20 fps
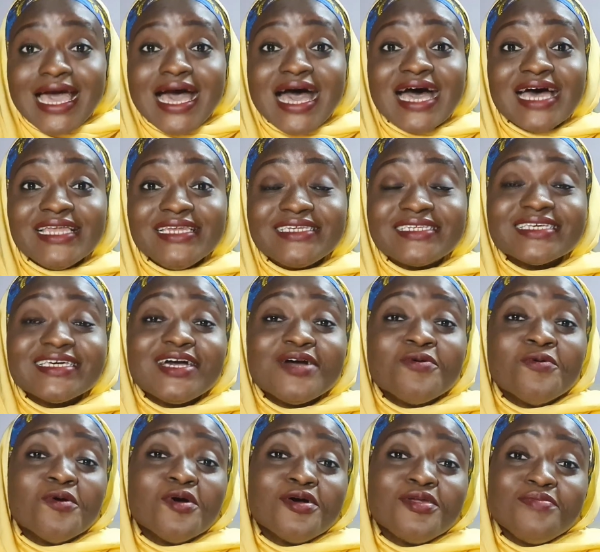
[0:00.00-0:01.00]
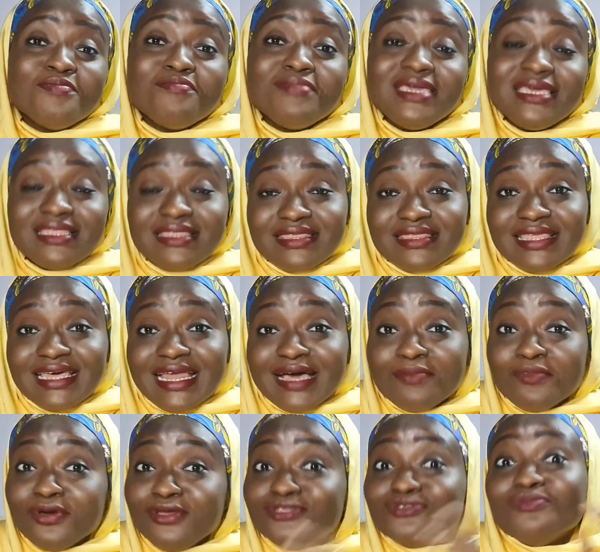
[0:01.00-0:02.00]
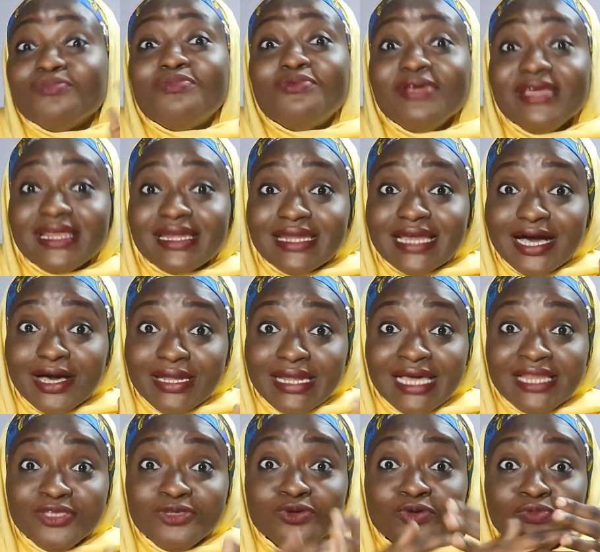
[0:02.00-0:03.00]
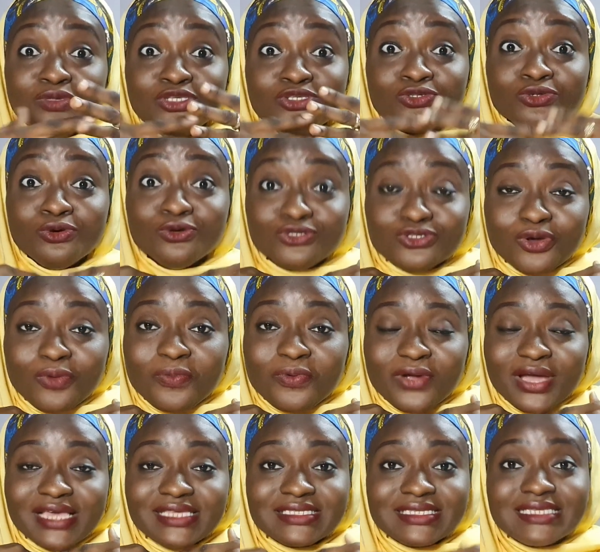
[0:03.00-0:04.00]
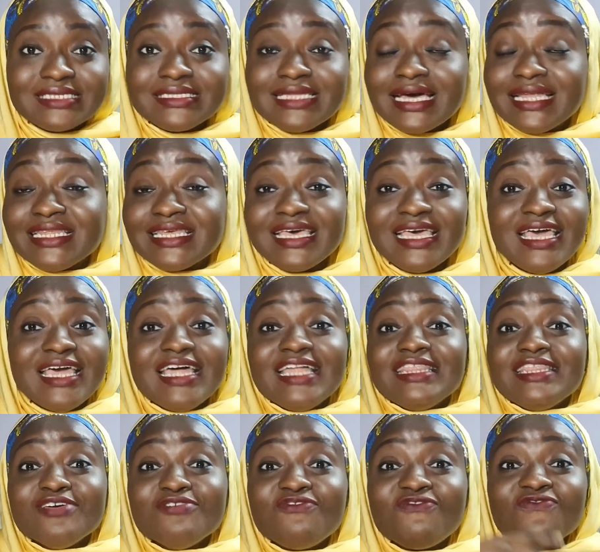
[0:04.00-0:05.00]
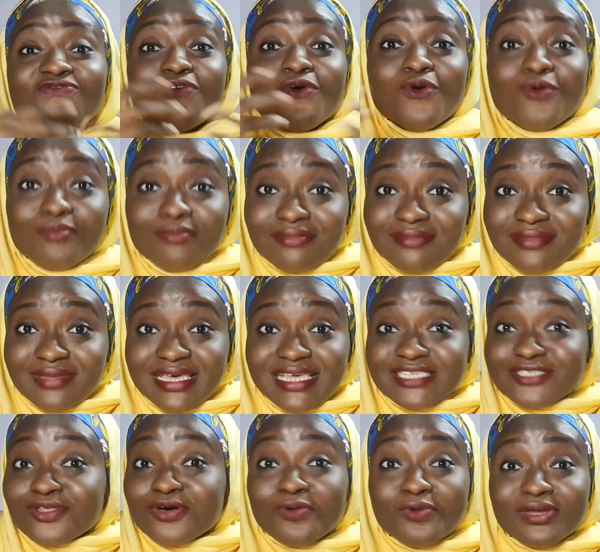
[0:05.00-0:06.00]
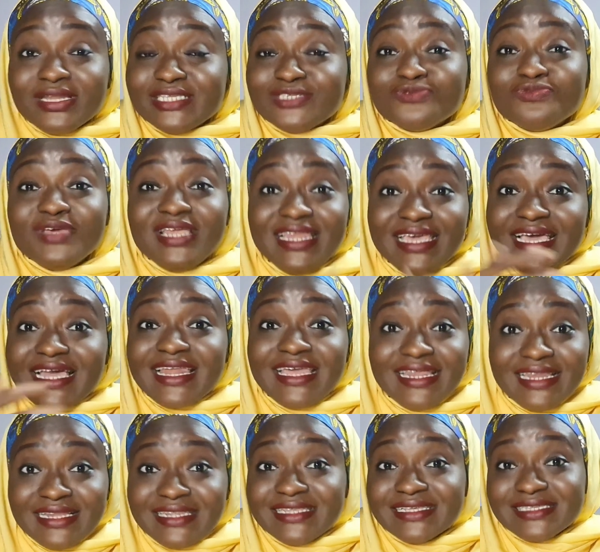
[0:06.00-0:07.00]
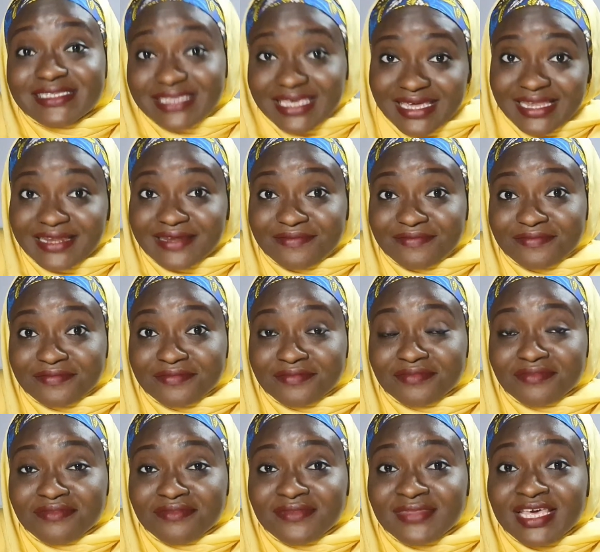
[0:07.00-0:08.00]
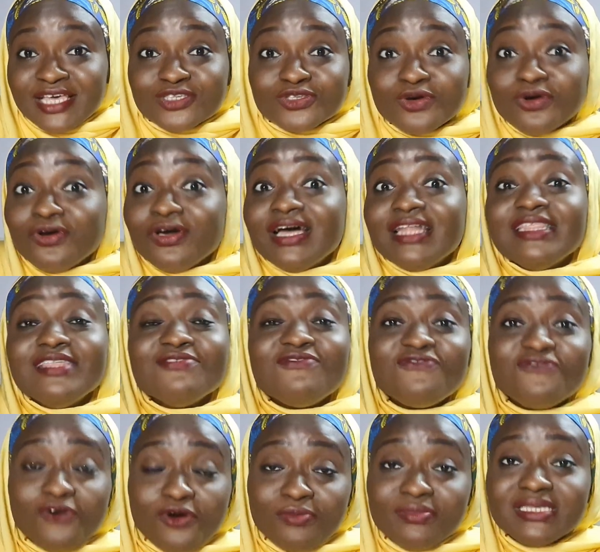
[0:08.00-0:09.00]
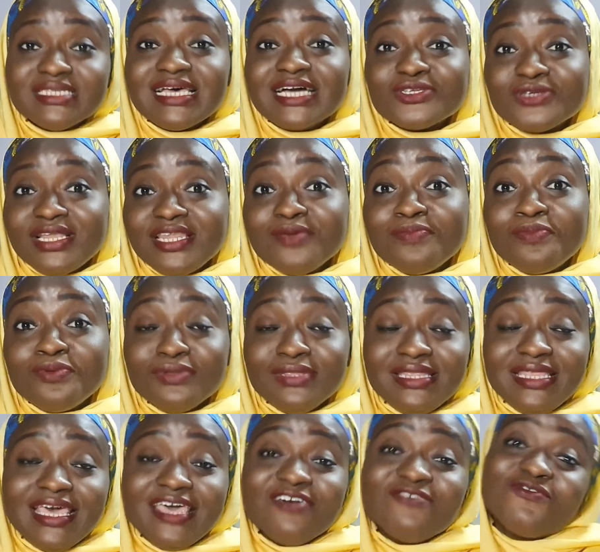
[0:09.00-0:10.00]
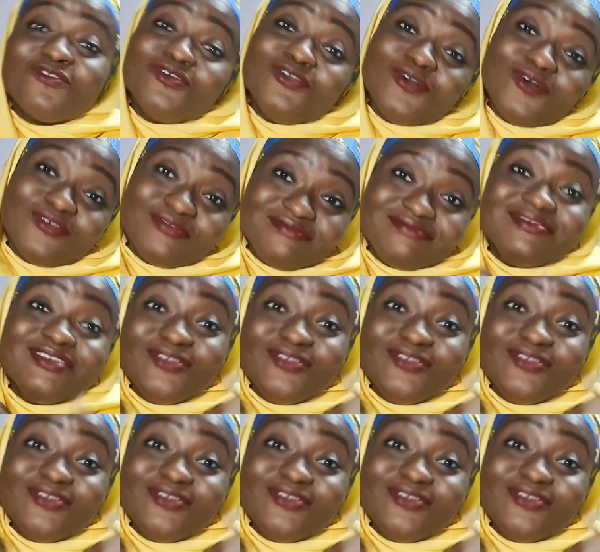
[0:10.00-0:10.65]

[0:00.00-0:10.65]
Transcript: And one myth that I'm going to break now that you'll be so surprised is that the foam is not what is really cleaning the skin. So the foam is actually put there for your,